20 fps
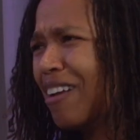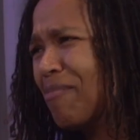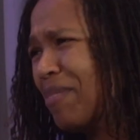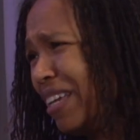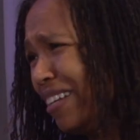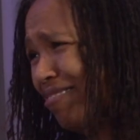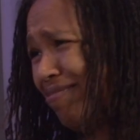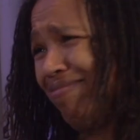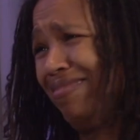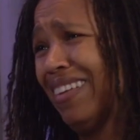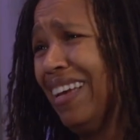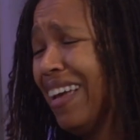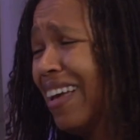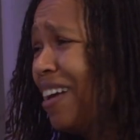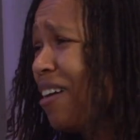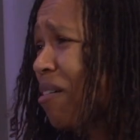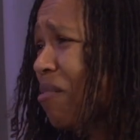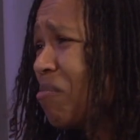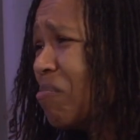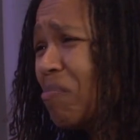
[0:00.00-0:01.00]
I mean,
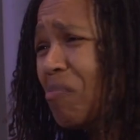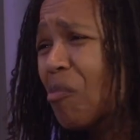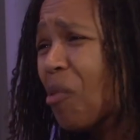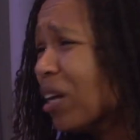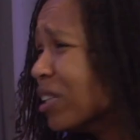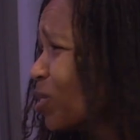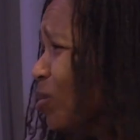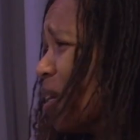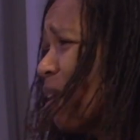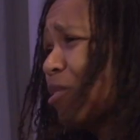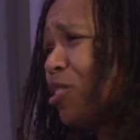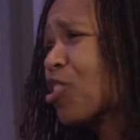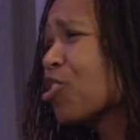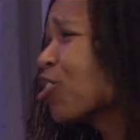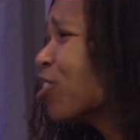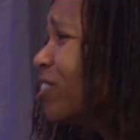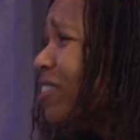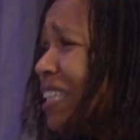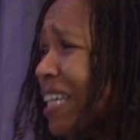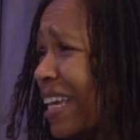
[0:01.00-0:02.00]
once when I was
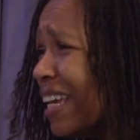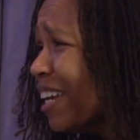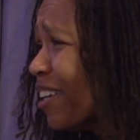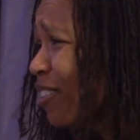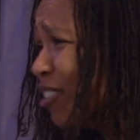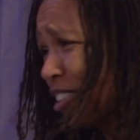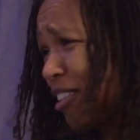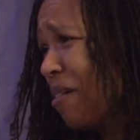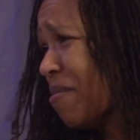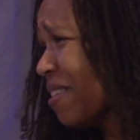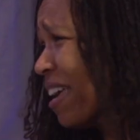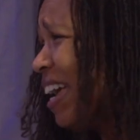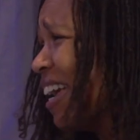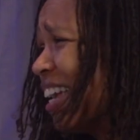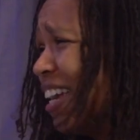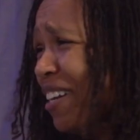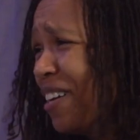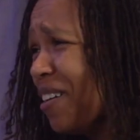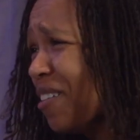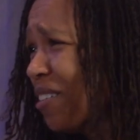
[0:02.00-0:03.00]
13 or something,
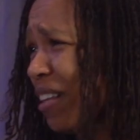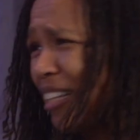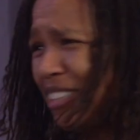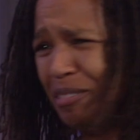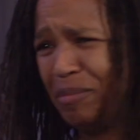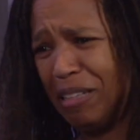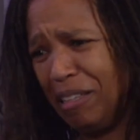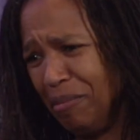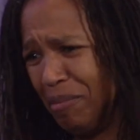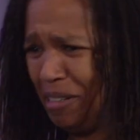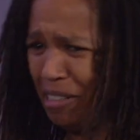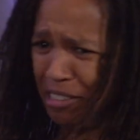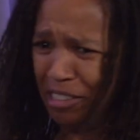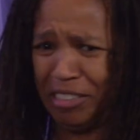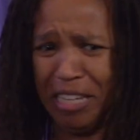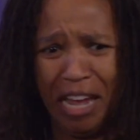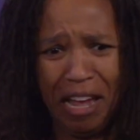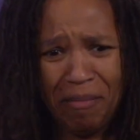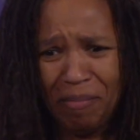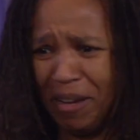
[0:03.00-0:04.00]
to be like, where's the
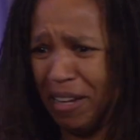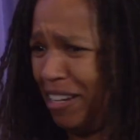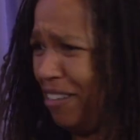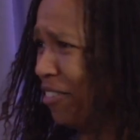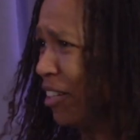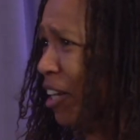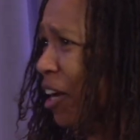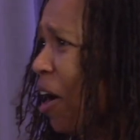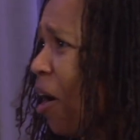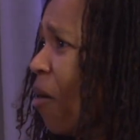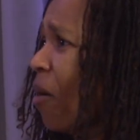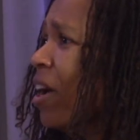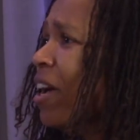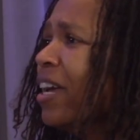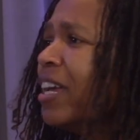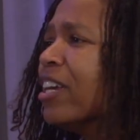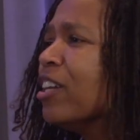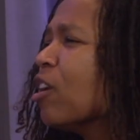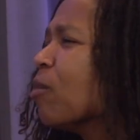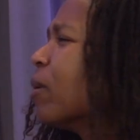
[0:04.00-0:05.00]
tampon even go?
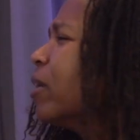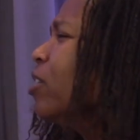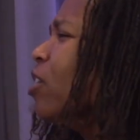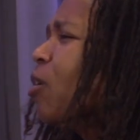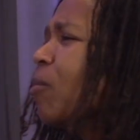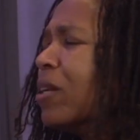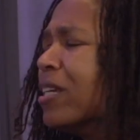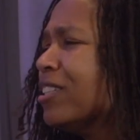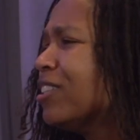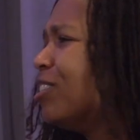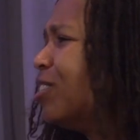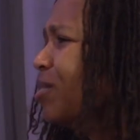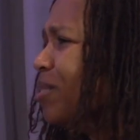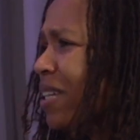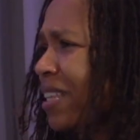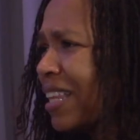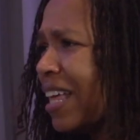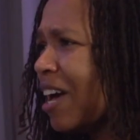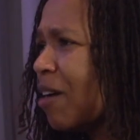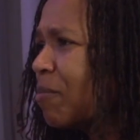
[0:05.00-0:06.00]
But nobody's
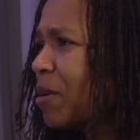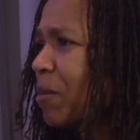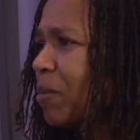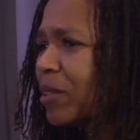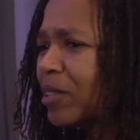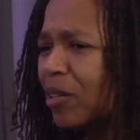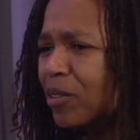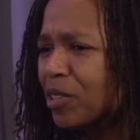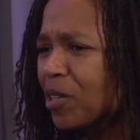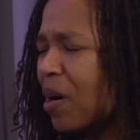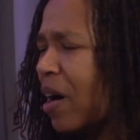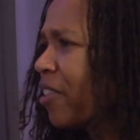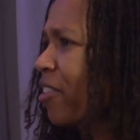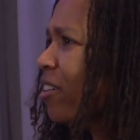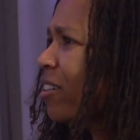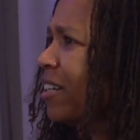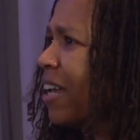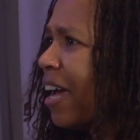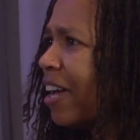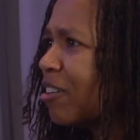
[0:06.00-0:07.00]
doing that. People don't know how
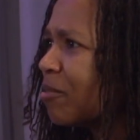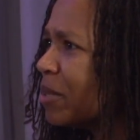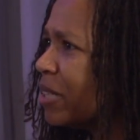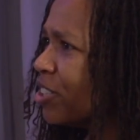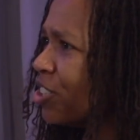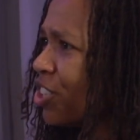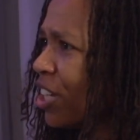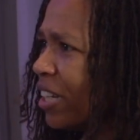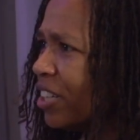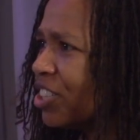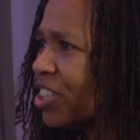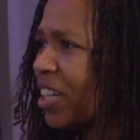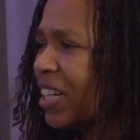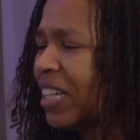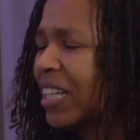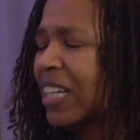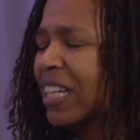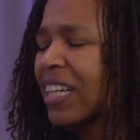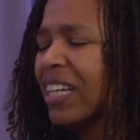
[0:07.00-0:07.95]
their anatomy is changing.